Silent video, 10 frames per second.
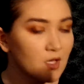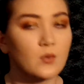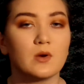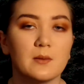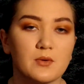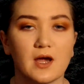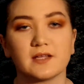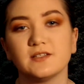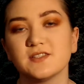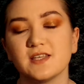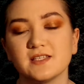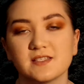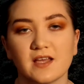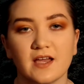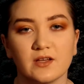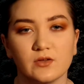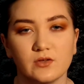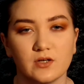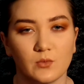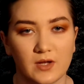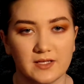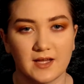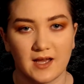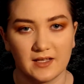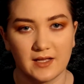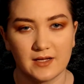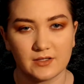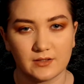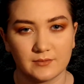When I practiced this, I included a winged eyeliner.